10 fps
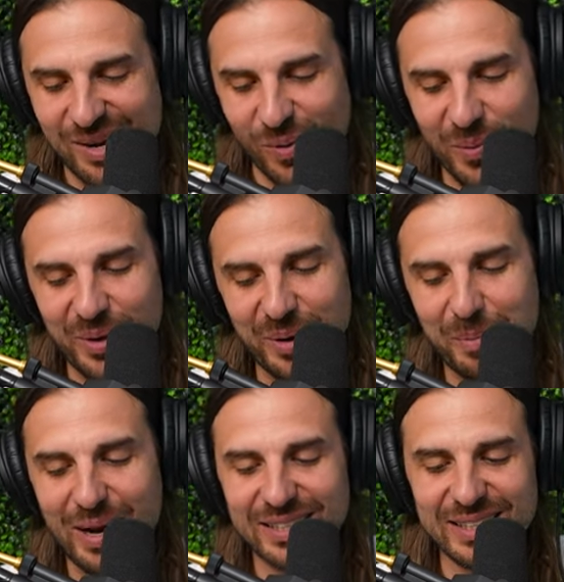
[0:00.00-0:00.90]
When we were
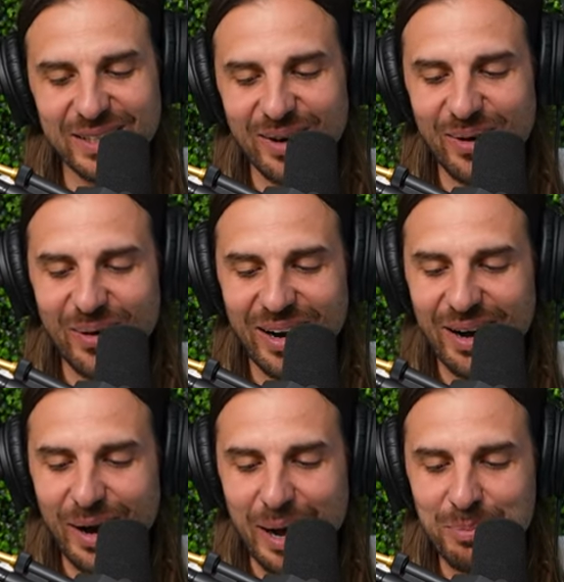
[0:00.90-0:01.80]
in Mexico,
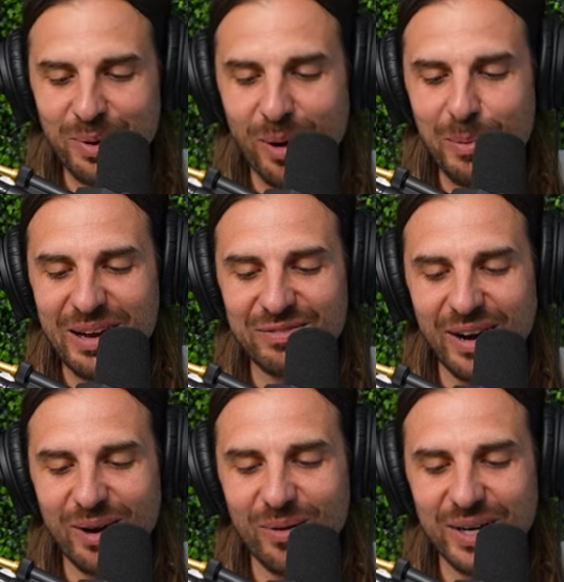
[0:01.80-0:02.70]
I put all my
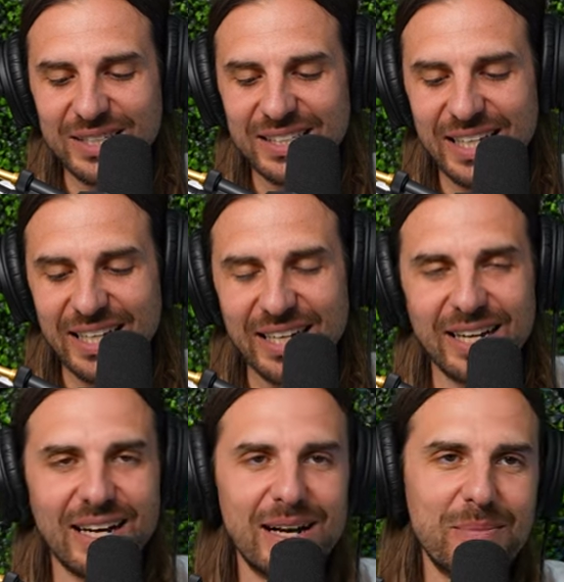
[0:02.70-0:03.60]
fireworks in
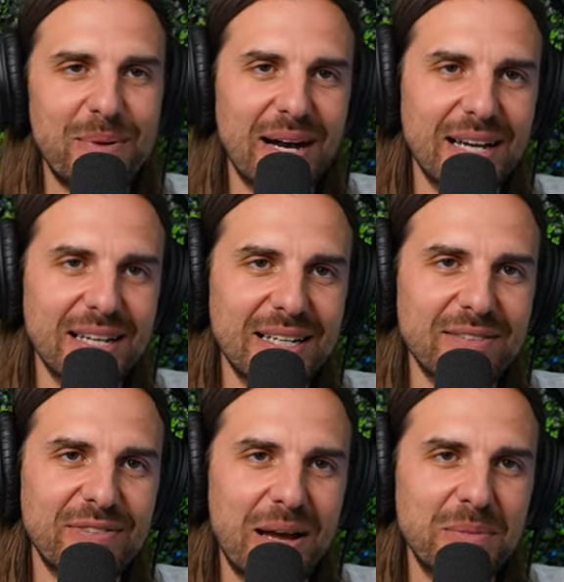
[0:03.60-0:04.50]
my
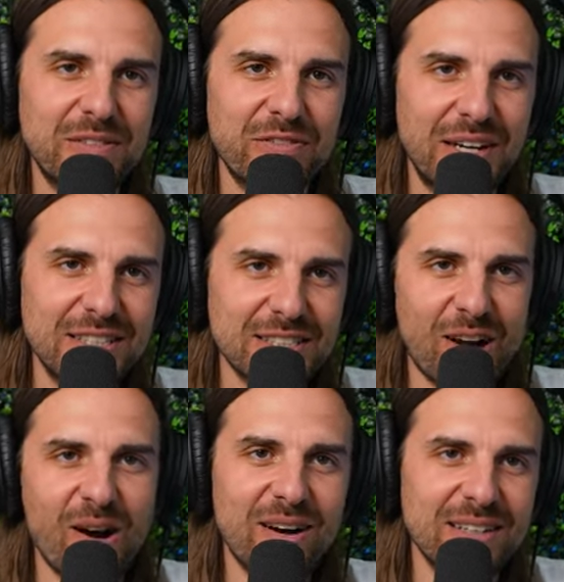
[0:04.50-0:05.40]
family friend's
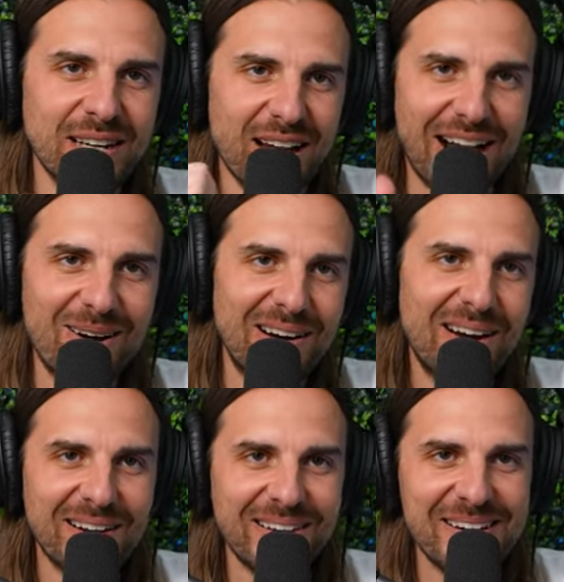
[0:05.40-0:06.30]
car and not our
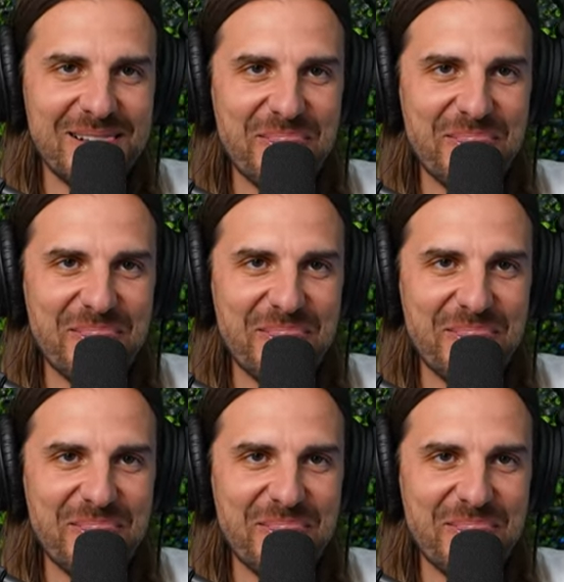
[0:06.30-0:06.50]
car.